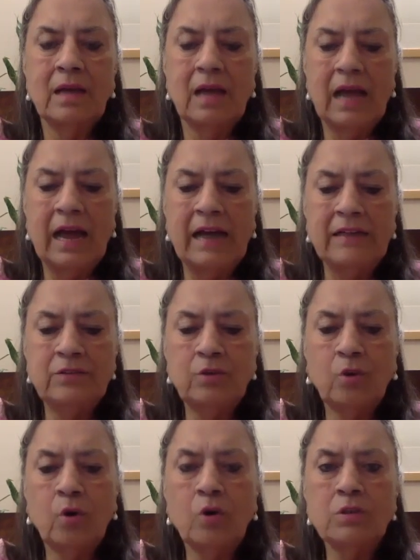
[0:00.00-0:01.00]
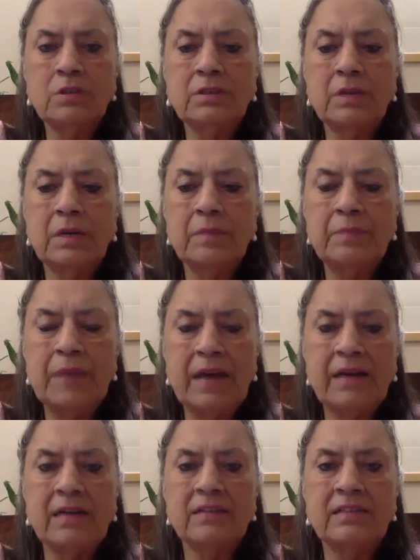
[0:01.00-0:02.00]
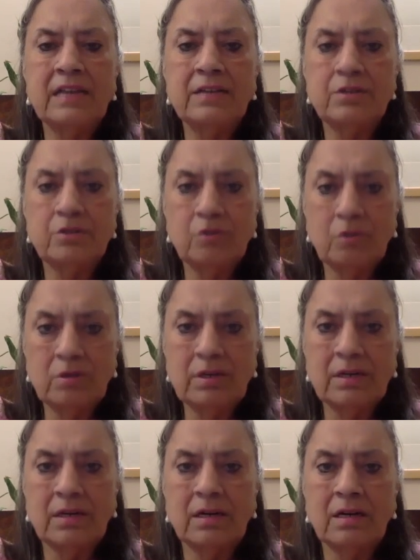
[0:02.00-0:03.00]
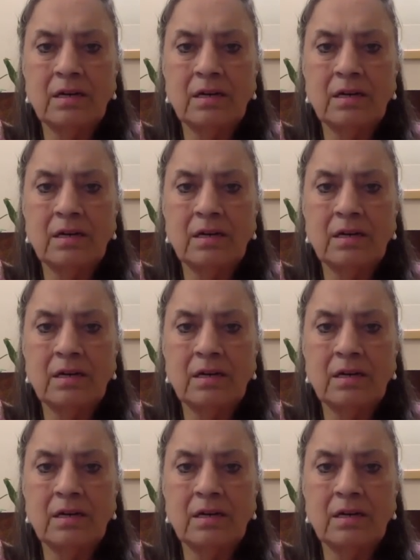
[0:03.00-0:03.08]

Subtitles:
And those parents and children